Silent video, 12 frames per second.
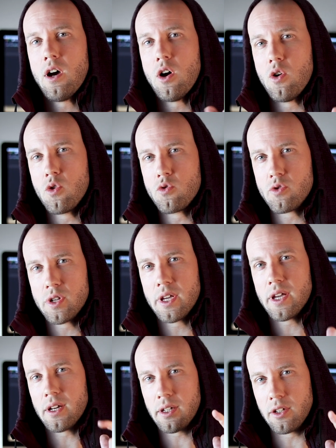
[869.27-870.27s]
Own
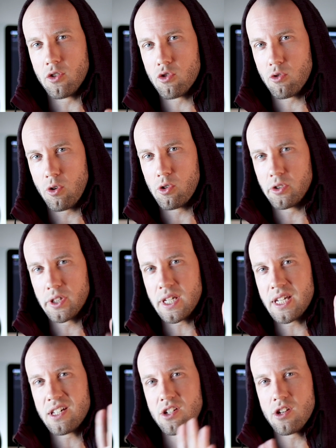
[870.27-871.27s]
and control
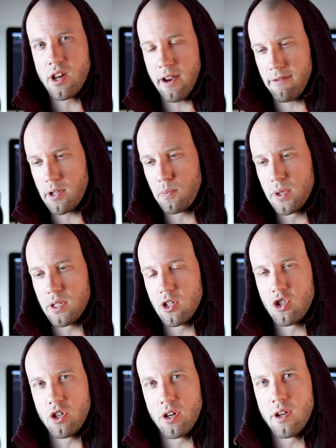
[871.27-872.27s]
each and every
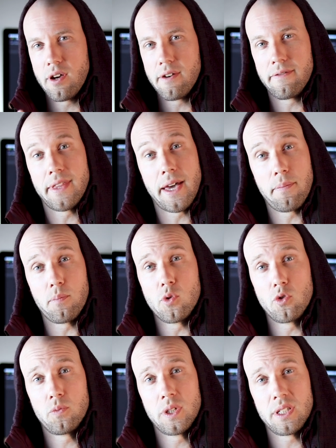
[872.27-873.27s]
position of that
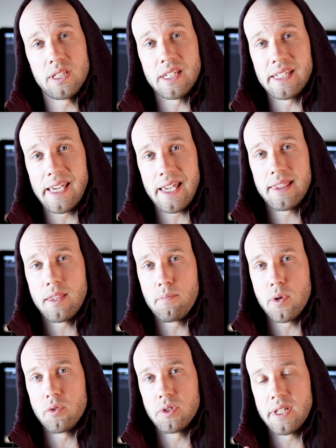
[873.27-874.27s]
movement to get the
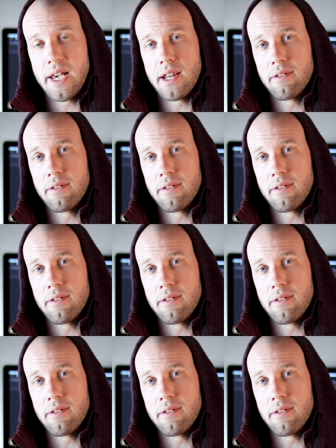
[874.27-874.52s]
most out